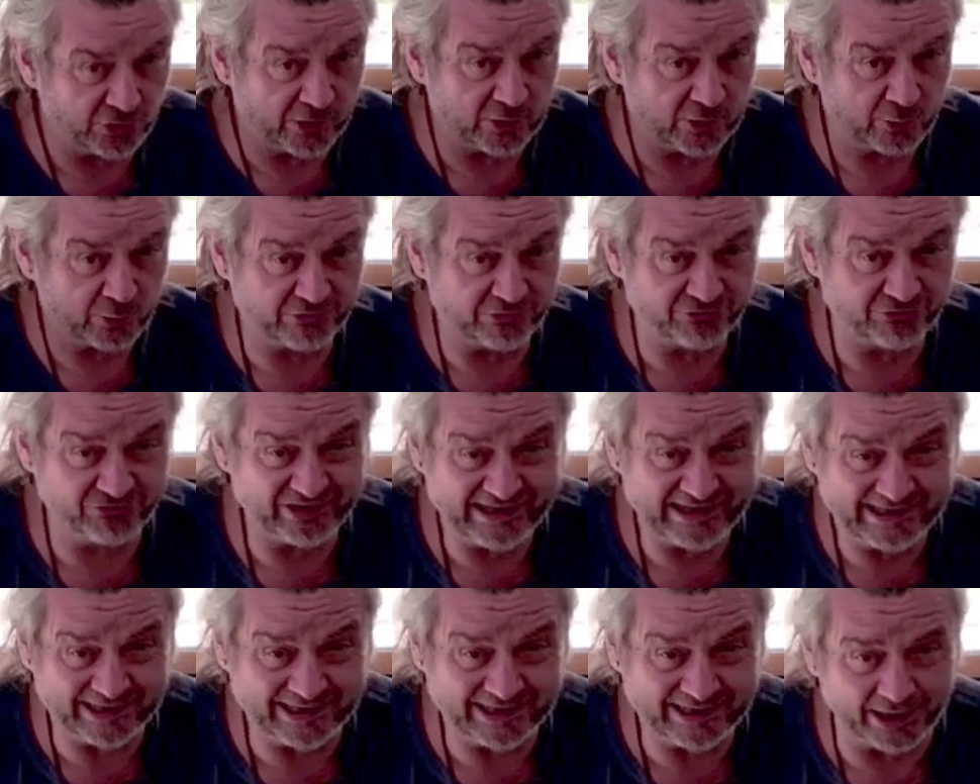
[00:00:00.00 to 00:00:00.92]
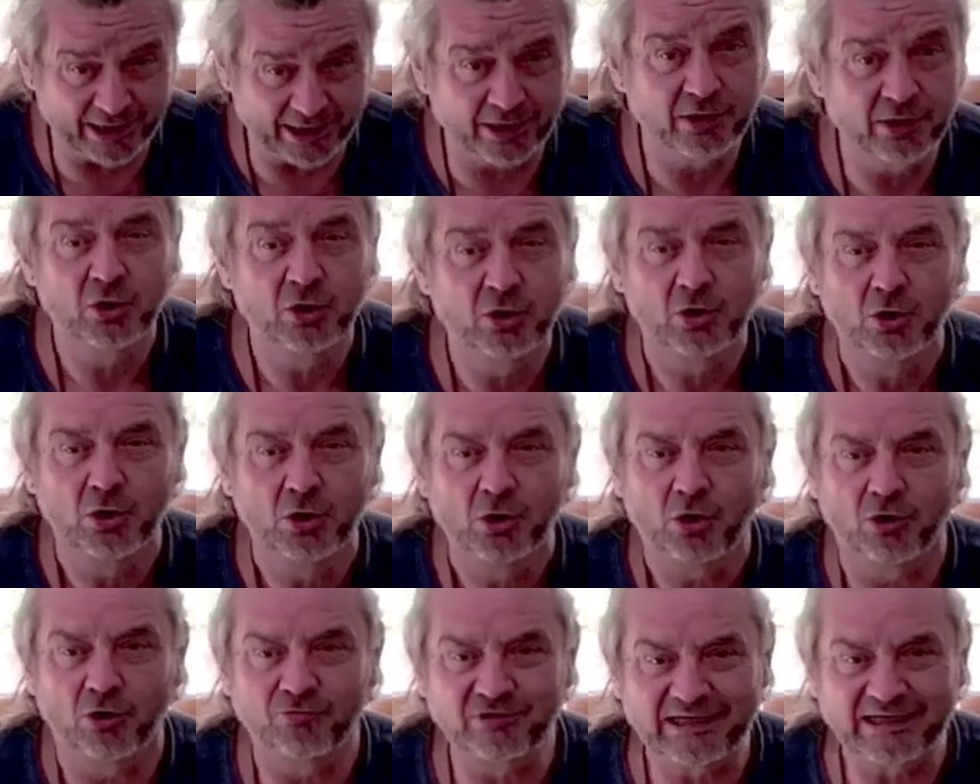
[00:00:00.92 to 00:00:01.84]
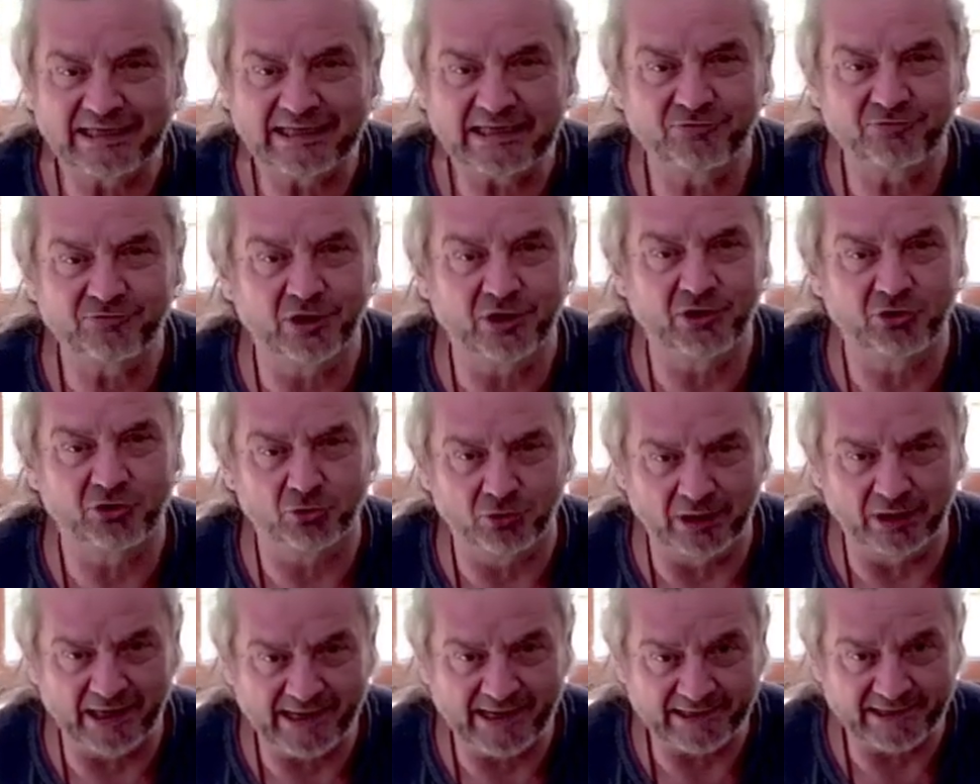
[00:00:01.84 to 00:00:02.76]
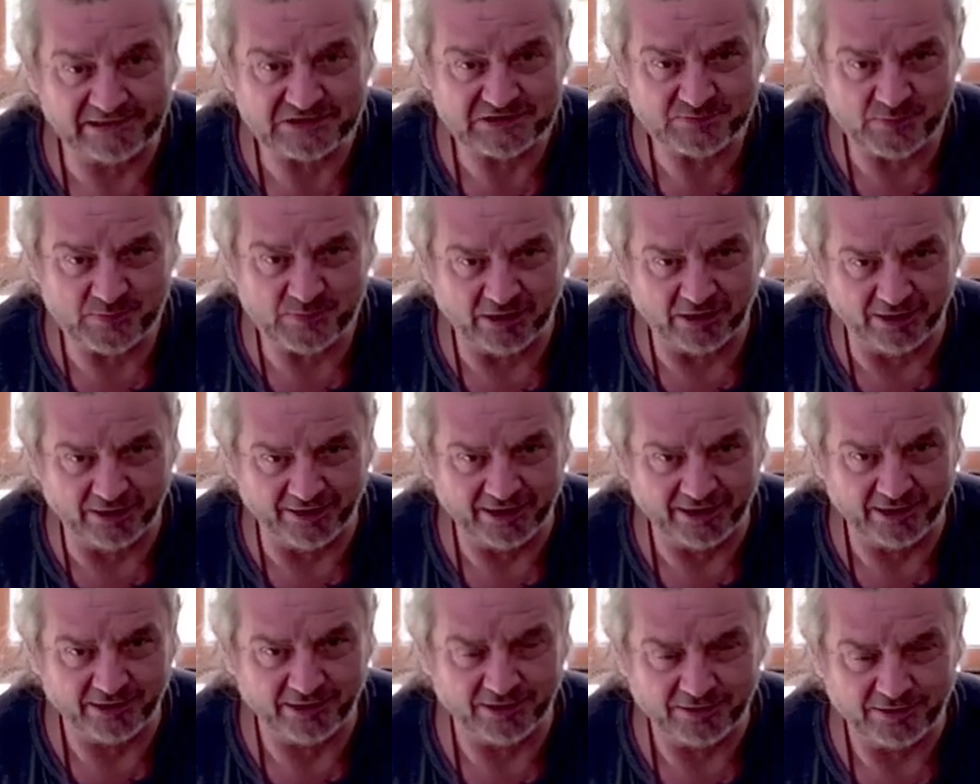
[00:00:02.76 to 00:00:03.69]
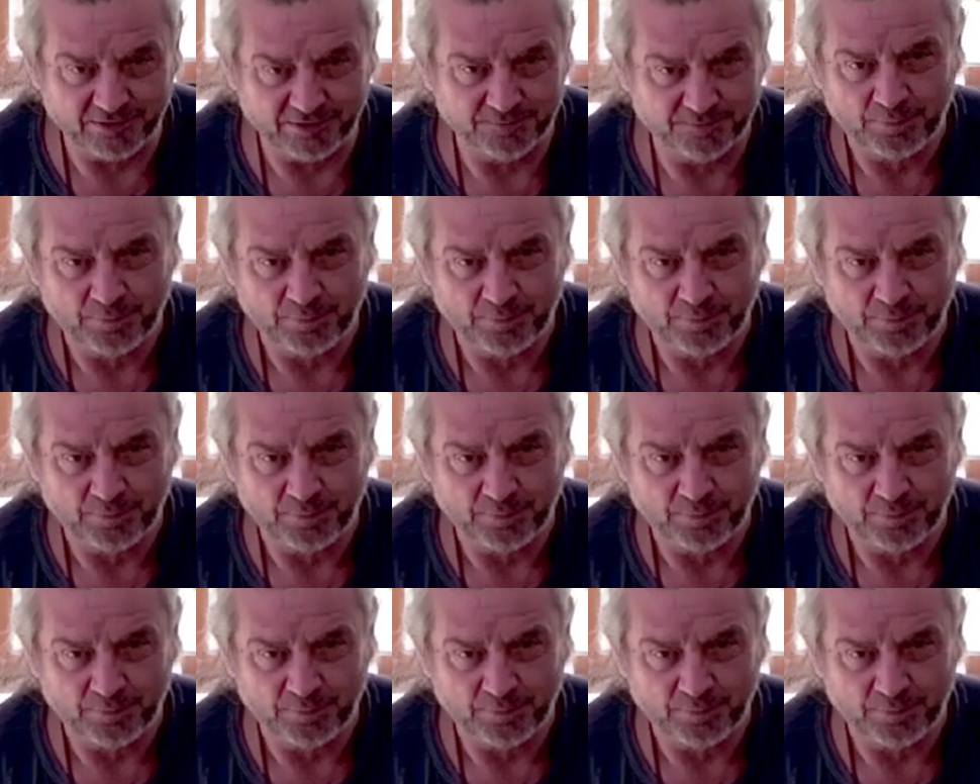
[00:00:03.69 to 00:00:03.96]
it with a feeling of leaving your legs behind.